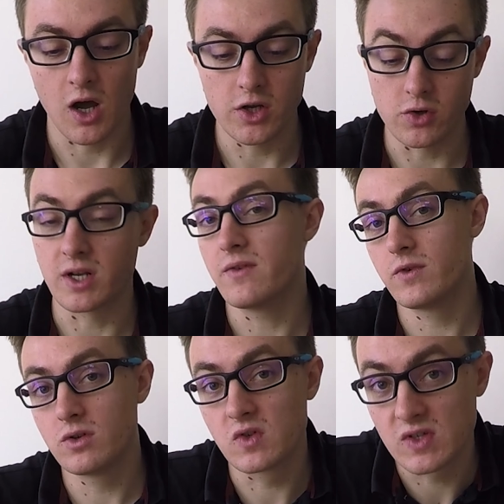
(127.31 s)
You can
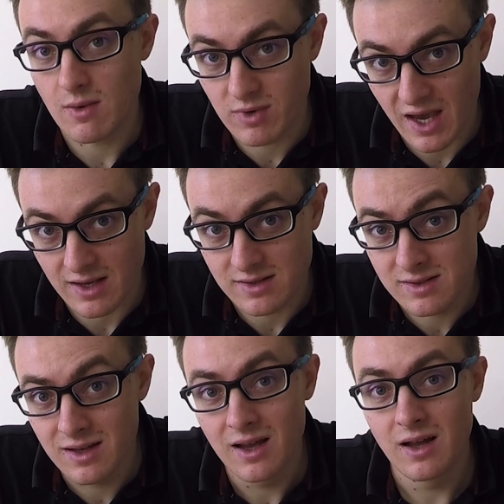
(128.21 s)
even use the same
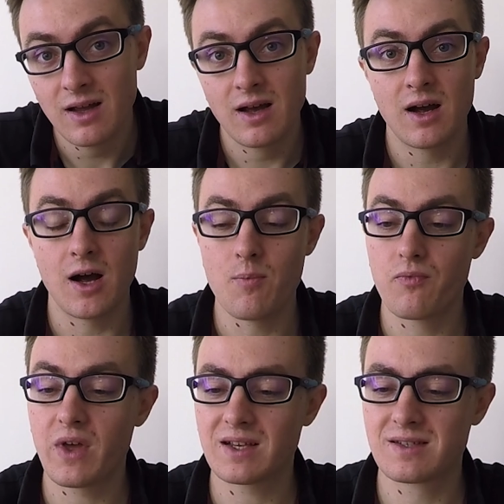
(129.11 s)
case.
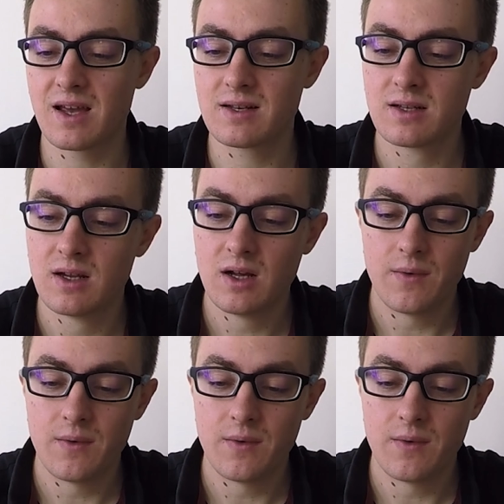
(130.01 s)
That said,